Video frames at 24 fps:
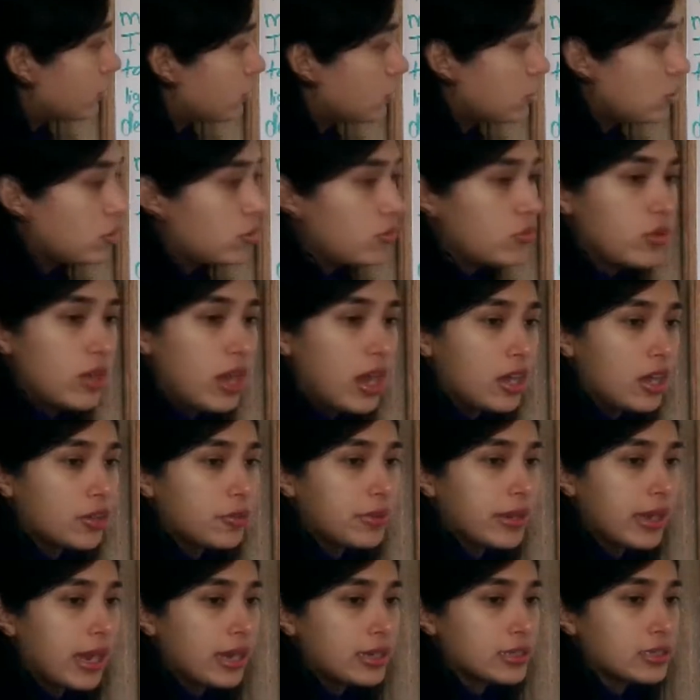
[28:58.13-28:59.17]
So how
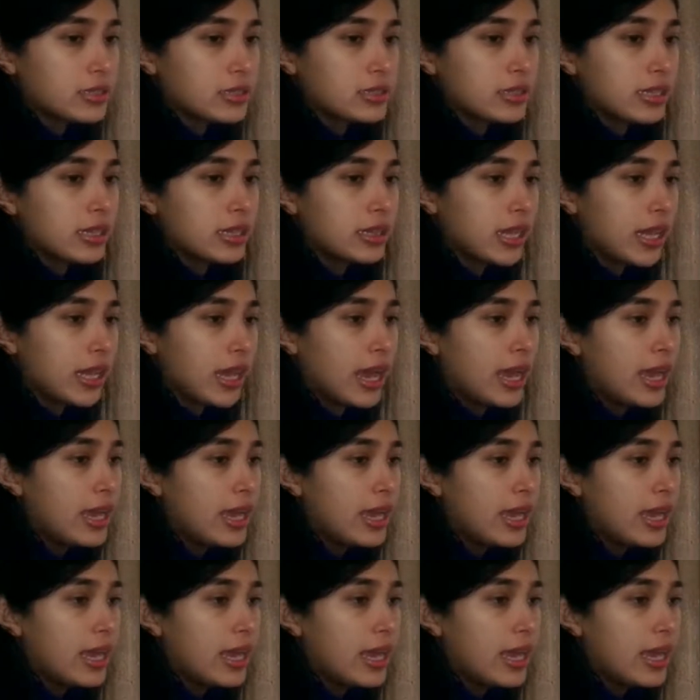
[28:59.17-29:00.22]
do we isolate the
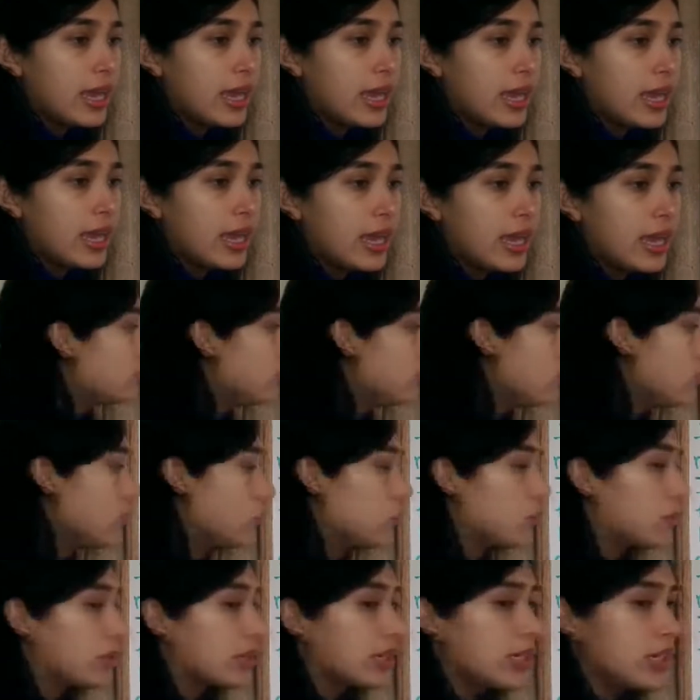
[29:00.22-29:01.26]
X?
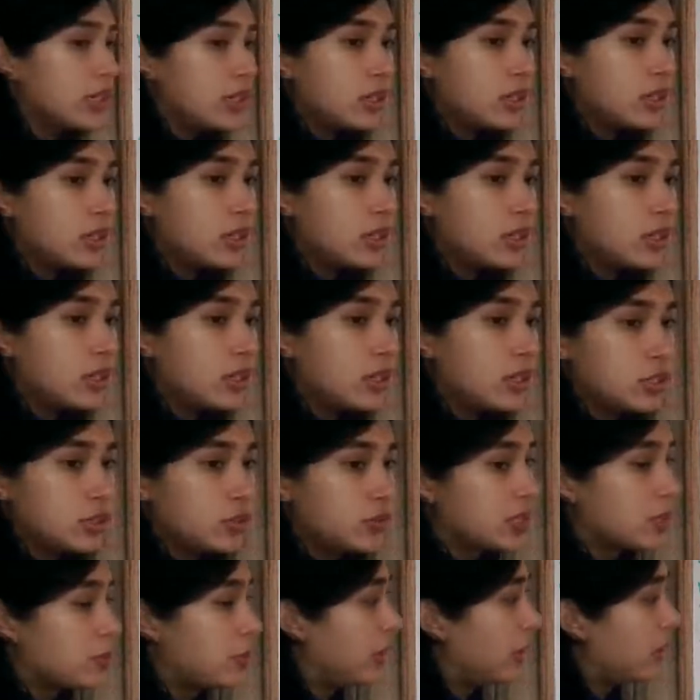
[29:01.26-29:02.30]
We're going to undo
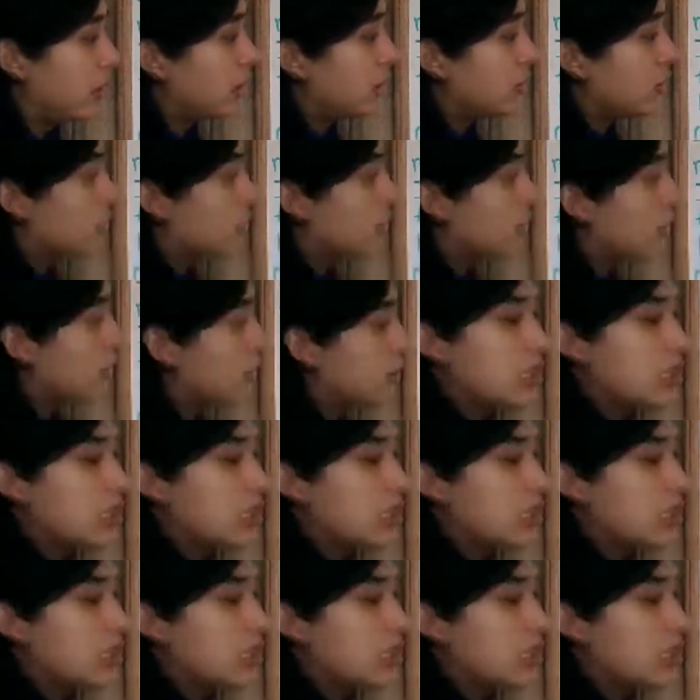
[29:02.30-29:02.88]
what's being done to it.